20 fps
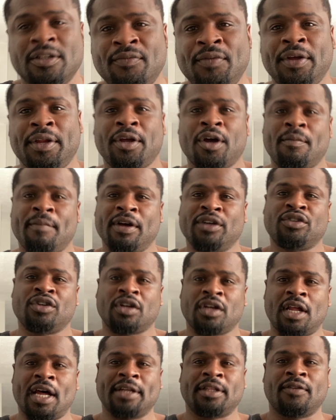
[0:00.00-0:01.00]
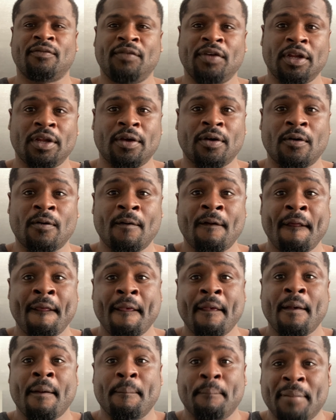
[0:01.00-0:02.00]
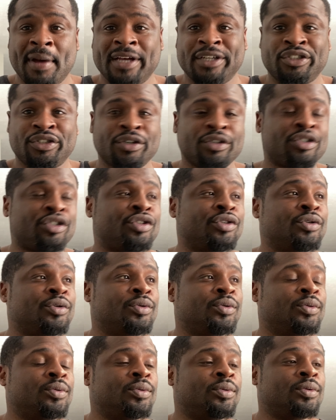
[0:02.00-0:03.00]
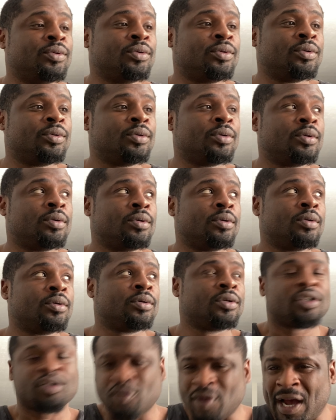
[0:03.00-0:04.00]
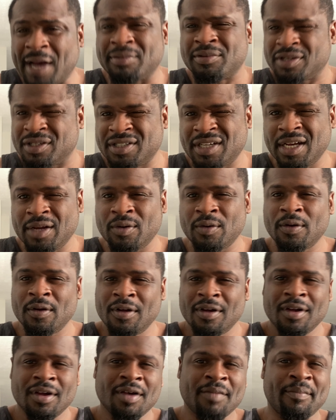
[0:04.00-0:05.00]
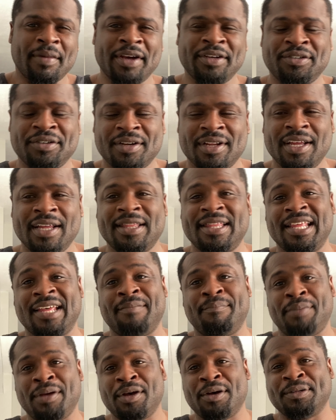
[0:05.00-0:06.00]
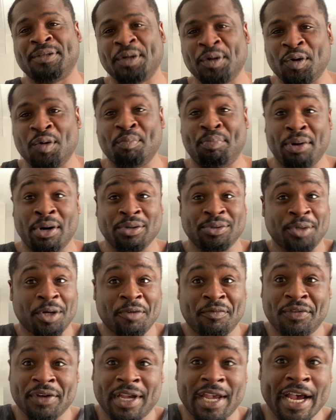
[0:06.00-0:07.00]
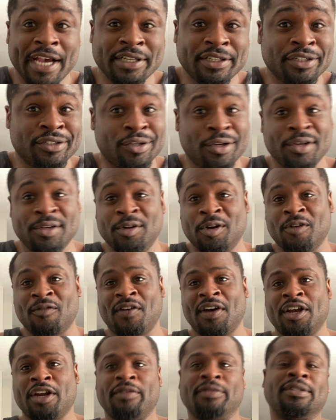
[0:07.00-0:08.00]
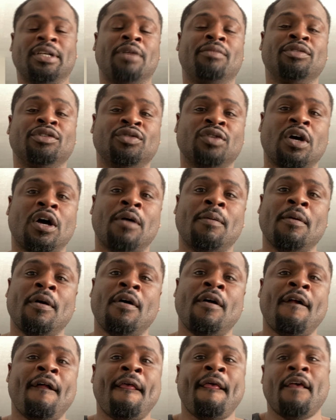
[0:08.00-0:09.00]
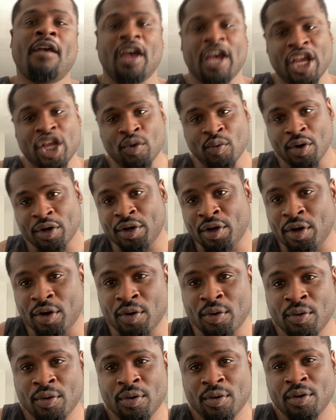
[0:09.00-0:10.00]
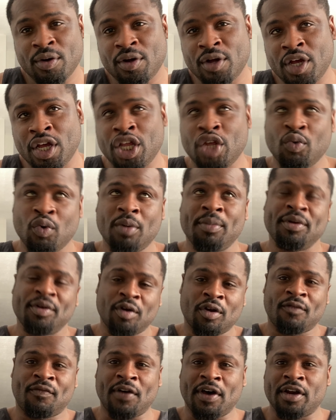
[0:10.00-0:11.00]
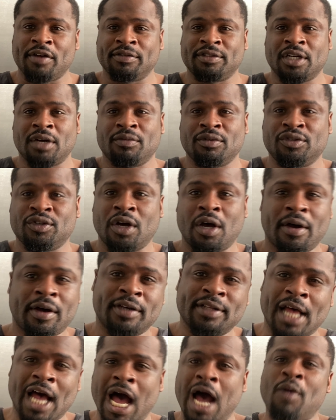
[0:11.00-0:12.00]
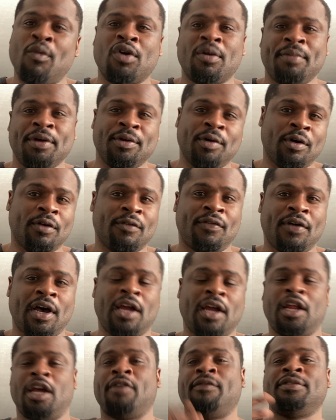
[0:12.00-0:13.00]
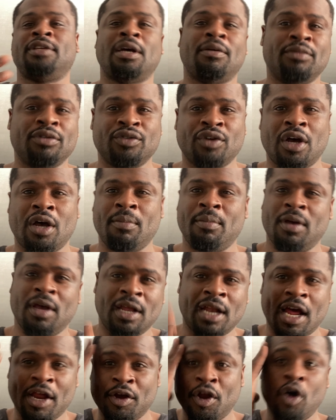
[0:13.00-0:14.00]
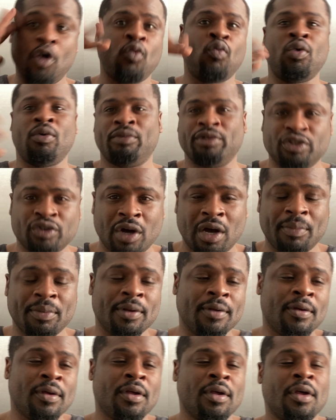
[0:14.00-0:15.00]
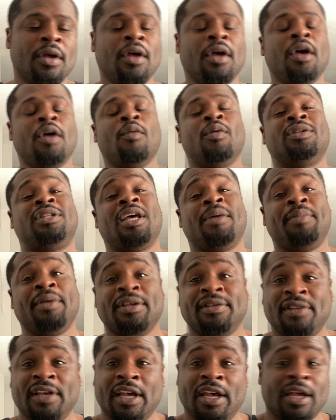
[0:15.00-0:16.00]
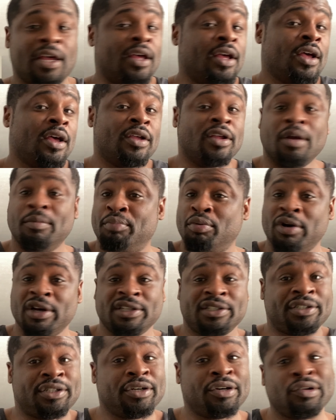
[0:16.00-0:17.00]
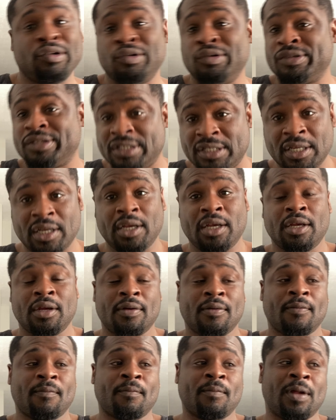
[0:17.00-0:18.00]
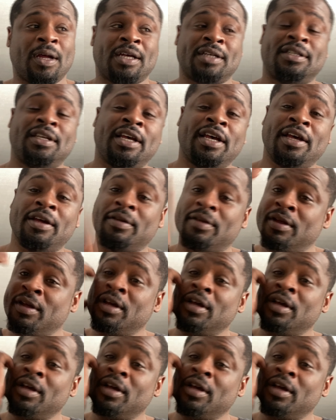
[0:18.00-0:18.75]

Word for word: video, make sure to like the video. Make sure to subscribe to the channel. Make sure to hit that bell, turn on post notifications so you're notified every time we drop. And you want to know, and you want to be notified every time we drop because I want to be notified every time we drop, and I know when we drop it. With that being said, your boy's still a little sick. Like I said,